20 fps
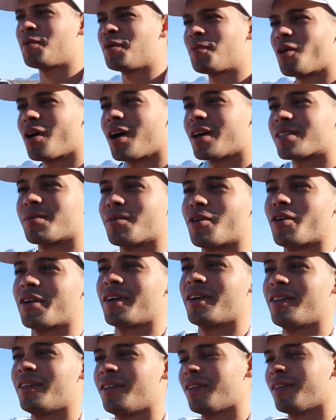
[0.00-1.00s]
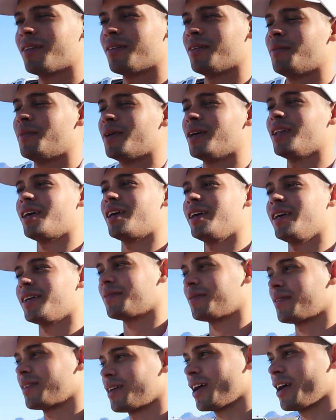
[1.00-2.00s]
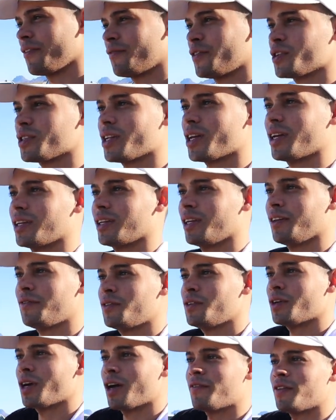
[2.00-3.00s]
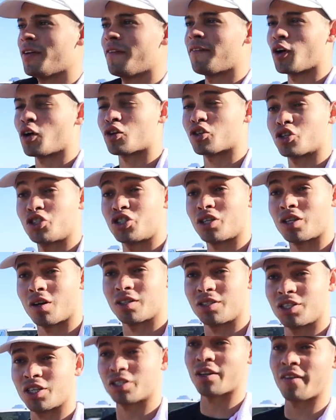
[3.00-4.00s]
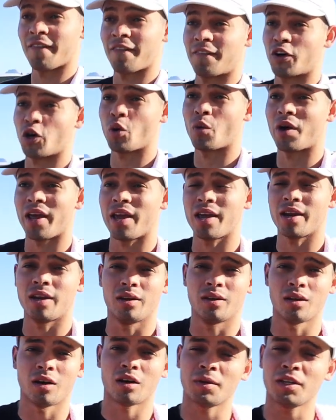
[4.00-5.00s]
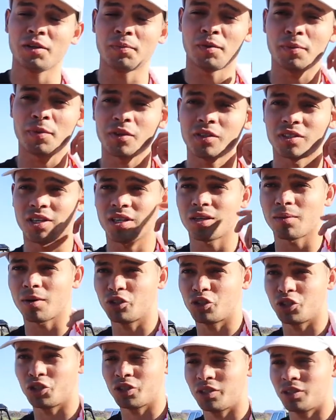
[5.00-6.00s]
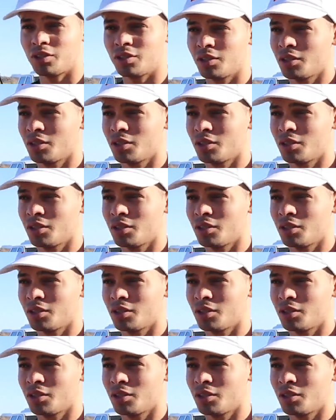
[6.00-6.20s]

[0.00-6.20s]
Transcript: people ask about it, but like, I feel like if you have the focus just, just on the front 180, normally people think about just,